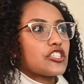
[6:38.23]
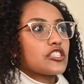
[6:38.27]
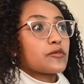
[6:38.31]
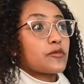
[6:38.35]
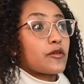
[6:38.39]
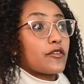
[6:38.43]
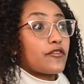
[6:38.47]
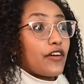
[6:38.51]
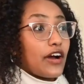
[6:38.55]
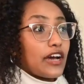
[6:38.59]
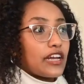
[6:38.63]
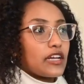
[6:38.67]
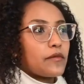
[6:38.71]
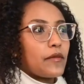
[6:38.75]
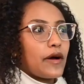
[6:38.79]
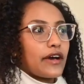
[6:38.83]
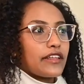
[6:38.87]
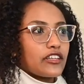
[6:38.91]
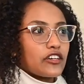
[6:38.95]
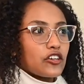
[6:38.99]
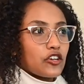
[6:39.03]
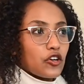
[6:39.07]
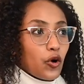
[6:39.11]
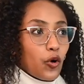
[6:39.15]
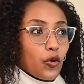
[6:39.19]
is provided by
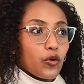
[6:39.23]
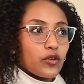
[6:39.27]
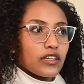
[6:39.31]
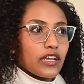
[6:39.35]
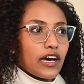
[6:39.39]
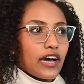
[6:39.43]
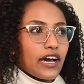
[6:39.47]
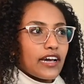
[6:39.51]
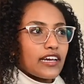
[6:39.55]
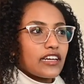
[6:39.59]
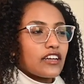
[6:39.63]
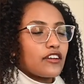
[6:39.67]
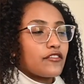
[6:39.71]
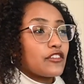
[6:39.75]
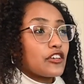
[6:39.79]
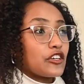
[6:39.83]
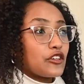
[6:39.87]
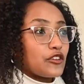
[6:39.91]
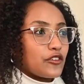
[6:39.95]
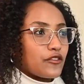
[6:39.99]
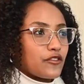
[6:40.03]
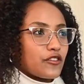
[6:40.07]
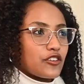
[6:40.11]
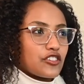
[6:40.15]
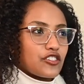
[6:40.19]
the Gold Line of the
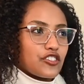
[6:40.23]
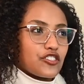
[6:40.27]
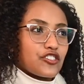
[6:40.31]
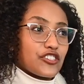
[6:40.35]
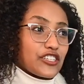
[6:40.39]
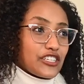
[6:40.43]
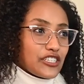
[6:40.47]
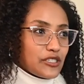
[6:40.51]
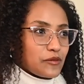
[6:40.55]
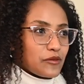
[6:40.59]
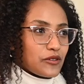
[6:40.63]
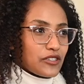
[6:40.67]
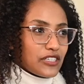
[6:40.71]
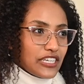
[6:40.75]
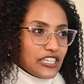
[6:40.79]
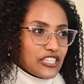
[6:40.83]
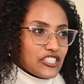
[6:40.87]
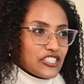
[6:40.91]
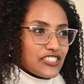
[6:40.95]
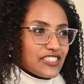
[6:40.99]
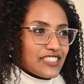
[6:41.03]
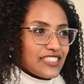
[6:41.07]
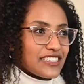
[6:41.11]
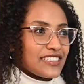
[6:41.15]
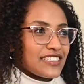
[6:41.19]
University
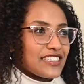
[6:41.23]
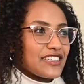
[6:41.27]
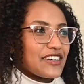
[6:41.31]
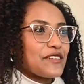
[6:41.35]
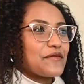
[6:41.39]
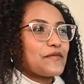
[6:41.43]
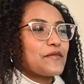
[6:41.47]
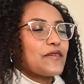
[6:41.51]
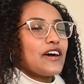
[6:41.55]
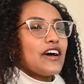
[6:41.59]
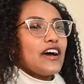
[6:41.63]
Transportation System.